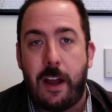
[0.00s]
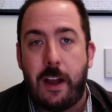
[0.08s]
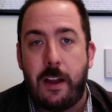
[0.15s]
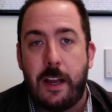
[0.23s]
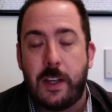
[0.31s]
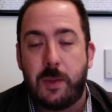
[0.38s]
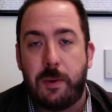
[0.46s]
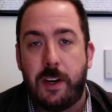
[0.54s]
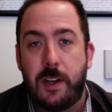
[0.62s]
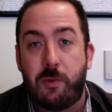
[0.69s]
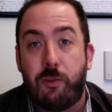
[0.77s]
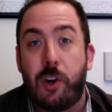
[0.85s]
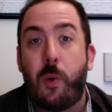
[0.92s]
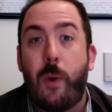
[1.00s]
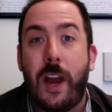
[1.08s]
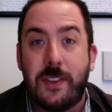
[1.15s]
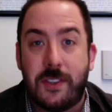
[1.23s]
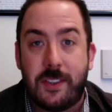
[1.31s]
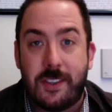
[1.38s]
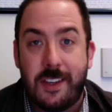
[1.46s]
experienced
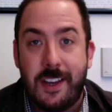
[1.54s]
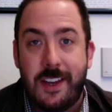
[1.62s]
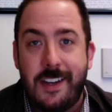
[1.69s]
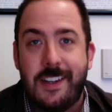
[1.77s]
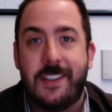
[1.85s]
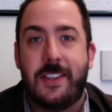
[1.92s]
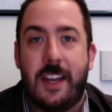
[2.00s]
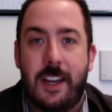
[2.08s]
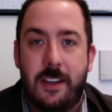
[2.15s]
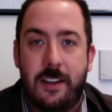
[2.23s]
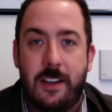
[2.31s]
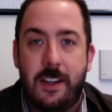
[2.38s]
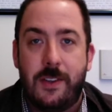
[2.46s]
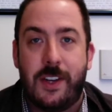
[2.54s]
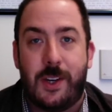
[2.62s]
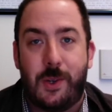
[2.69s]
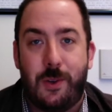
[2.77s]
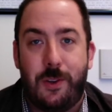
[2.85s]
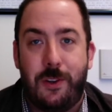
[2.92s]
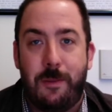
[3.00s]
requests to send
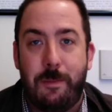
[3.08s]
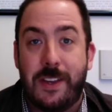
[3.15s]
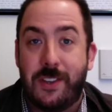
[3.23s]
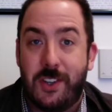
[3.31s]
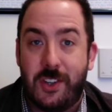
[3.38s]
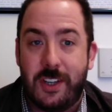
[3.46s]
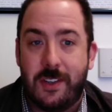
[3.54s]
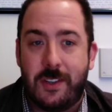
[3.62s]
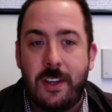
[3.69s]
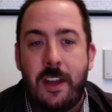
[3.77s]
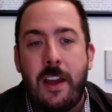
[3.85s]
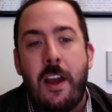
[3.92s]
sexual messages.